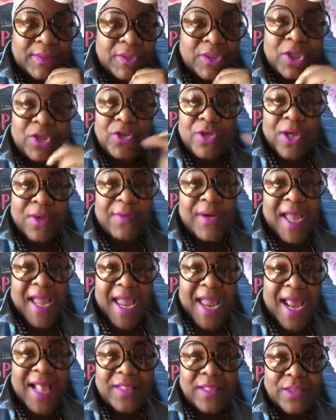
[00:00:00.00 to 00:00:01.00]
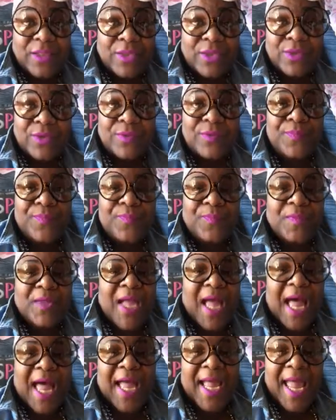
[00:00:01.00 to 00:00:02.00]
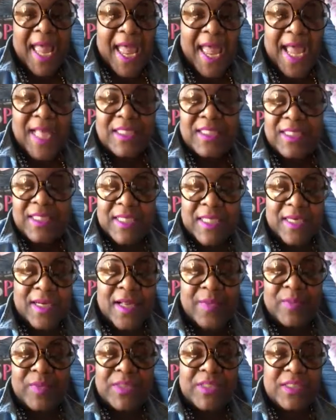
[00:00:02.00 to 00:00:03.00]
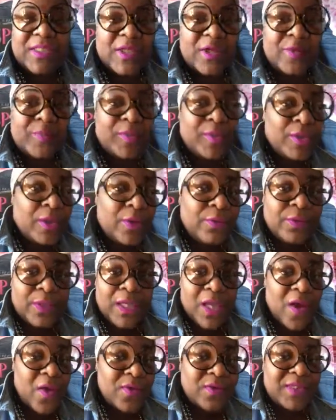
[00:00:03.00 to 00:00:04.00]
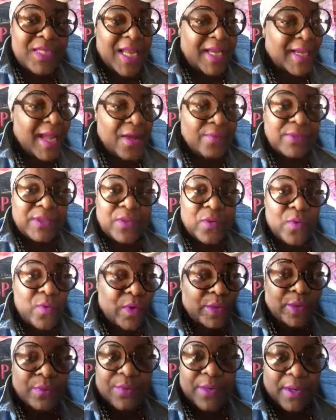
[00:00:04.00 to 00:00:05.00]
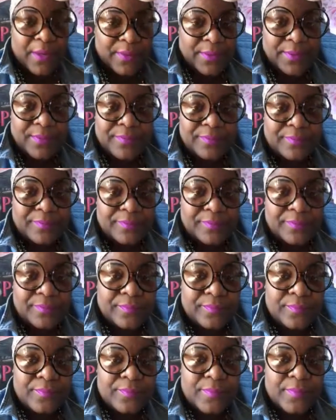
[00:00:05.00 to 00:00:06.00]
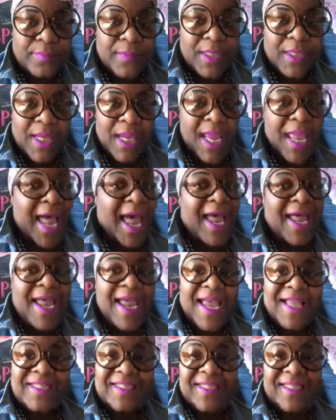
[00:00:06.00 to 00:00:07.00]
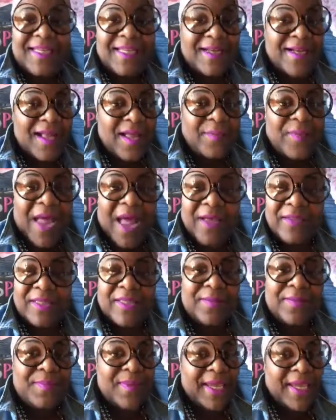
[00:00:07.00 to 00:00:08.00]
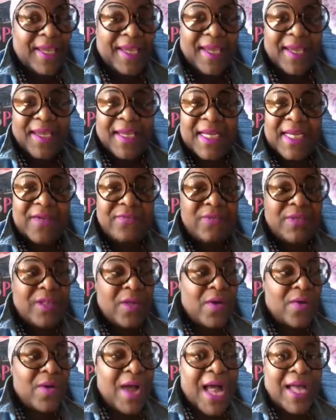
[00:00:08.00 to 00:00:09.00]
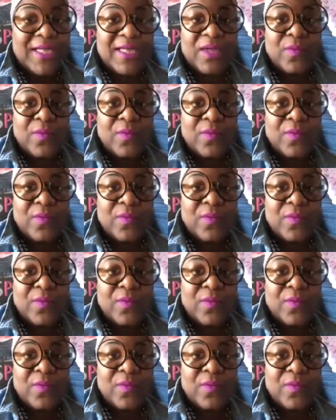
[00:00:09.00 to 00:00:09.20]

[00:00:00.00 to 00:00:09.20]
so you know what I had to do? I had to get up and still put on clothes like I was going to work. I had to get up out the bed, even though I